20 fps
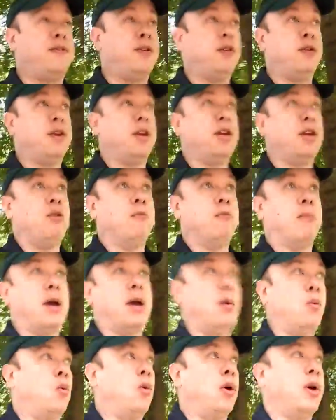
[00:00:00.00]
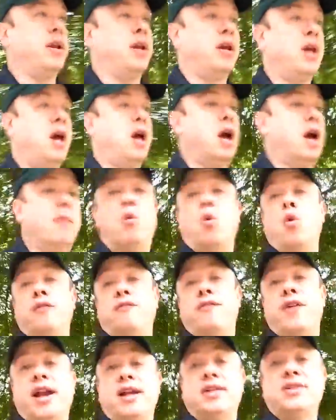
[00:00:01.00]
you think you might want a more
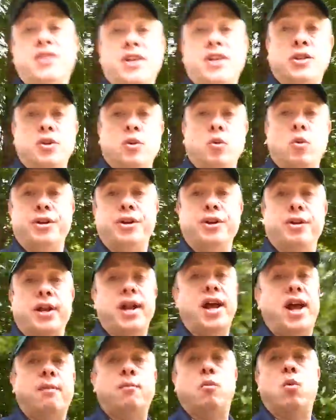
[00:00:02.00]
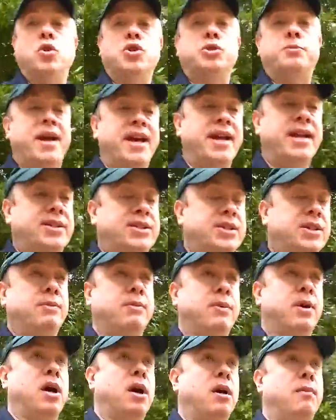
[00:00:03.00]
advanced sensor when you're going to have more space
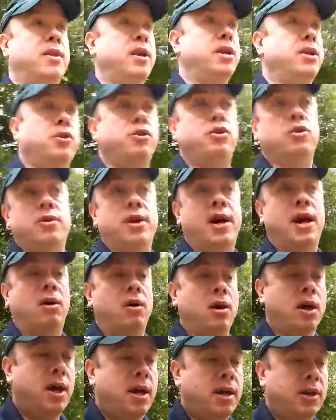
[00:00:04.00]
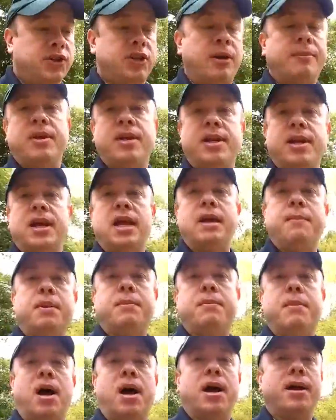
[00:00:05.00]
than you do now, something to keep
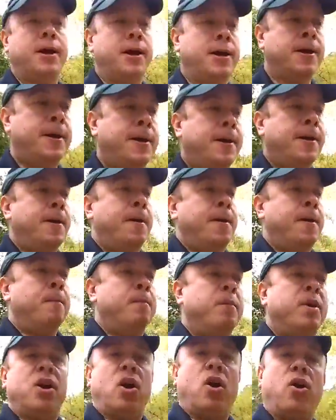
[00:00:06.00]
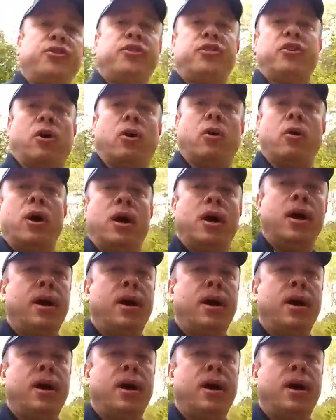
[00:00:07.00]
in mind. But also,